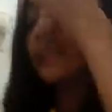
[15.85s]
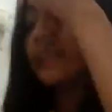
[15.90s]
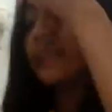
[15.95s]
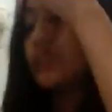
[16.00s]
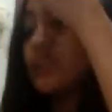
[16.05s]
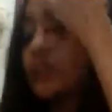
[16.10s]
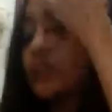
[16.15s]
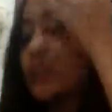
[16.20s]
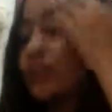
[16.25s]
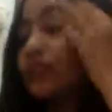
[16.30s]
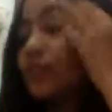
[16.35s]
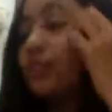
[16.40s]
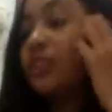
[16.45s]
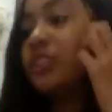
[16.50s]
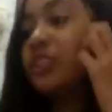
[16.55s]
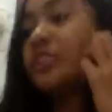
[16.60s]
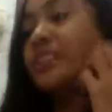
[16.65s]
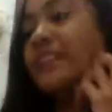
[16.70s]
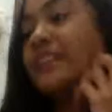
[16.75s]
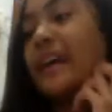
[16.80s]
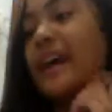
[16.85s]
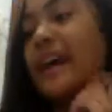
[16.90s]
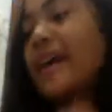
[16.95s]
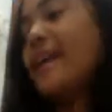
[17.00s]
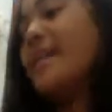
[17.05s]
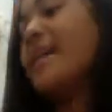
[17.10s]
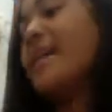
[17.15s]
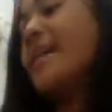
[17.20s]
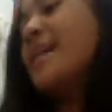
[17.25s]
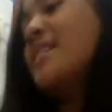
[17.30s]
So for
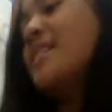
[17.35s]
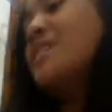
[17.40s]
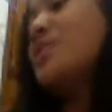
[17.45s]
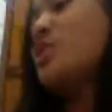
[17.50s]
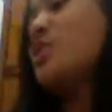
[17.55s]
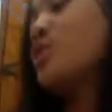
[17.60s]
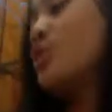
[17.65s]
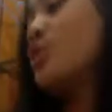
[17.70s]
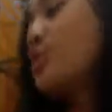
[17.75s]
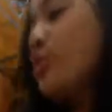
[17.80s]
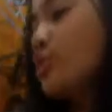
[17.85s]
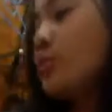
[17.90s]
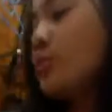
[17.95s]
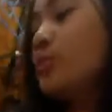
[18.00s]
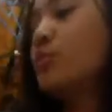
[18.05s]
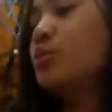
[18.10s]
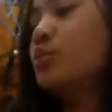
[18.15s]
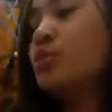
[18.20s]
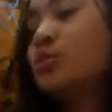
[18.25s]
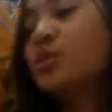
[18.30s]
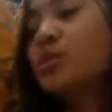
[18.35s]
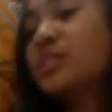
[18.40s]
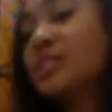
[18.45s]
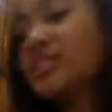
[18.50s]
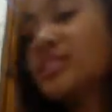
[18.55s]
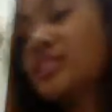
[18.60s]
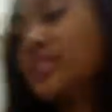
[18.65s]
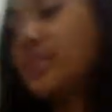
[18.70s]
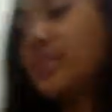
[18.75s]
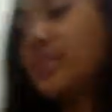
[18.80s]
that I choose